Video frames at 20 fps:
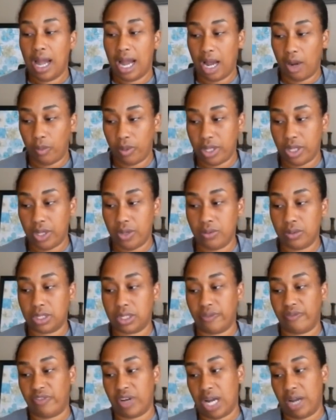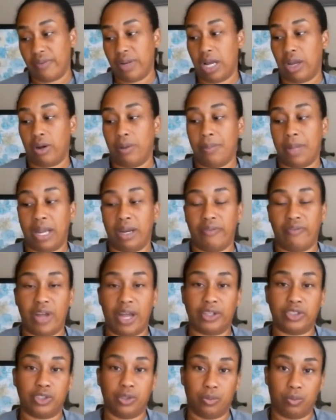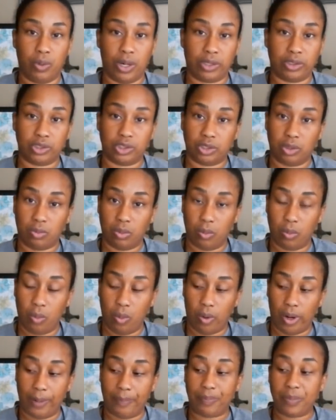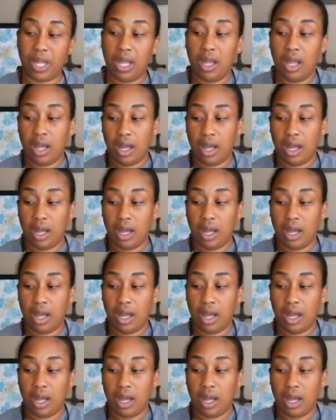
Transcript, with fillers: I would use the $5 manufactured register reward.